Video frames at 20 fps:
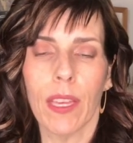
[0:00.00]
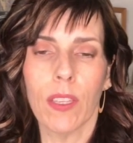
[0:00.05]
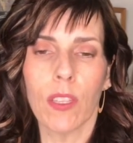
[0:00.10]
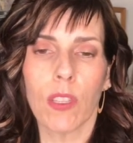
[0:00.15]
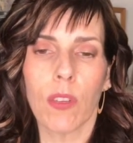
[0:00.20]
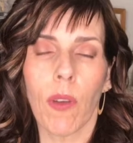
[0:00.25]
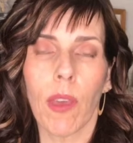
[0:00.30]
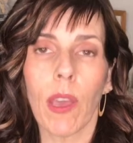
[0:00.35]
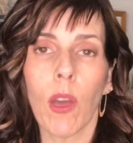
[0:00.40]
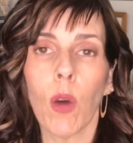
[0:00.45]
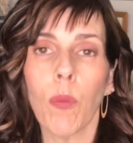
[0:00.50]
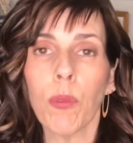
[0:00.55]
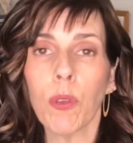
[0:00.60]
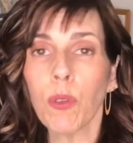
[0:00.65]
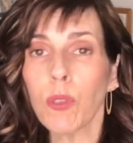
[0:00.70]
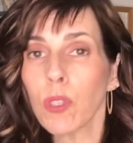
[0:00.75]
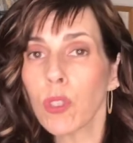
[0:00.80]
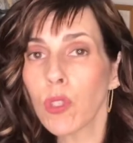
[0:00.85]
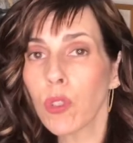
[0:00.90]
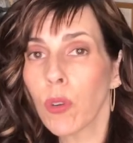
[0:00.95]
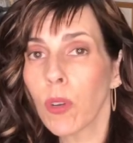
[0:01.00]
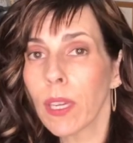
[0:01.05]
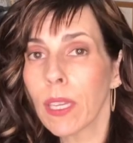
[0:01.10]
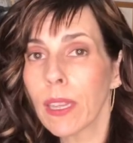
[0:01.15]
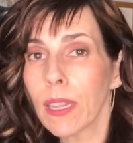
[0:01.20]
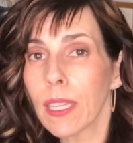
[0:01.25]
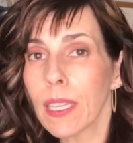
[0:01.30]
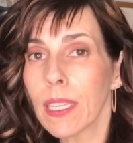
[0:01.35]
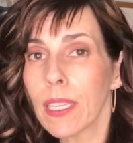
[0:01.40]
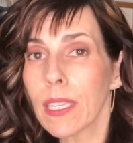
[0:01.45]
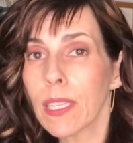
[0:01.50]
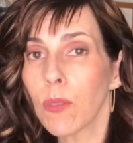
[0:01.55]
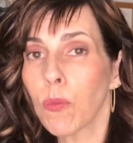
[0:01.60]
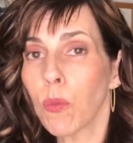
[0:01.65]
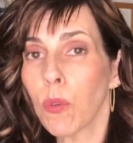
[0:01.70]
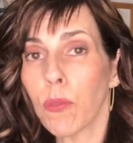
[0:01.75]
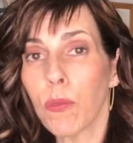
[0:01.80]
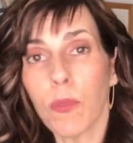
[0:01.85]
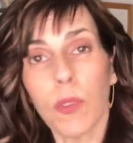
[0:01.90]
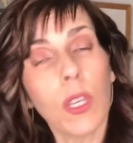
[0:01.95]
So I hope you enjoyed this
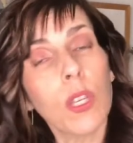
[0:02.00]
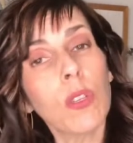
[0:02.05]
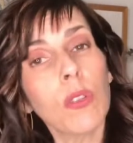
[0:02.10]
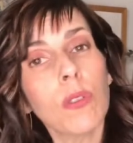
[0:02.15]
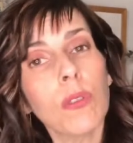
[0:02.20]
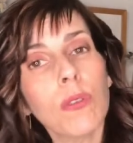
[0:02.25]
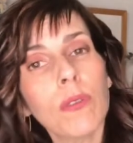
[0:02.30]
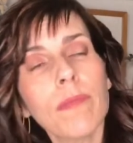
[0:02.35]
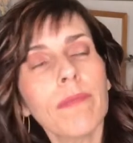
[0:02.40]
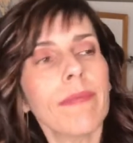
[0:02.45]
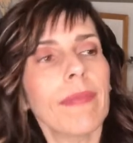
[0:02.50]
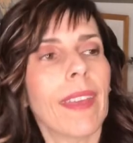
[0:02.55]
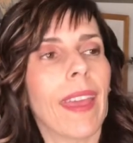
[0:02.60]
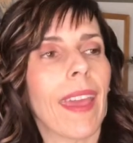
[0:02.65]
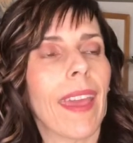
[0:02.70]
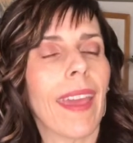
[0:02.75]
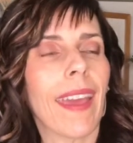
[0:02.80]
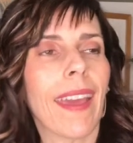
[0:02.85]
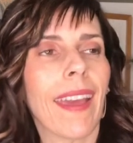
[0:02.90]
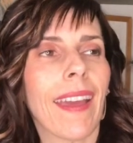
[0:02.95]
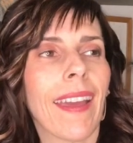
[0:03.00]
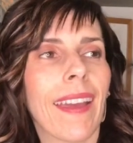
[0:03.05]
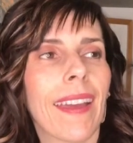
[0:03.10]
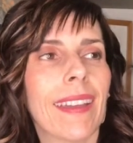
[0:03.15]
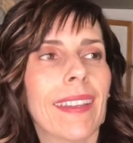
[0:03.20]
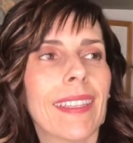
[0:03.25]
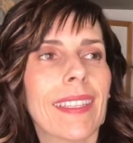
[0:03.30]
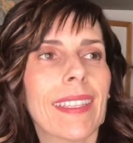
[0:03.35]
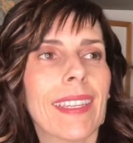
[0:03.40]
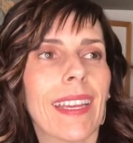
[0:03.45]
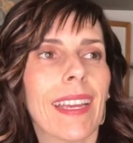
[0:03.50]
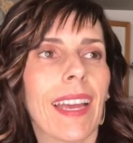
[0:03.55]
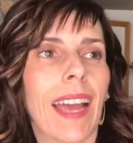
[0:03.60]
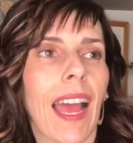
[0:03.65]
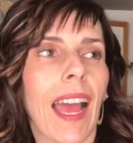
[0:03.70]
review, and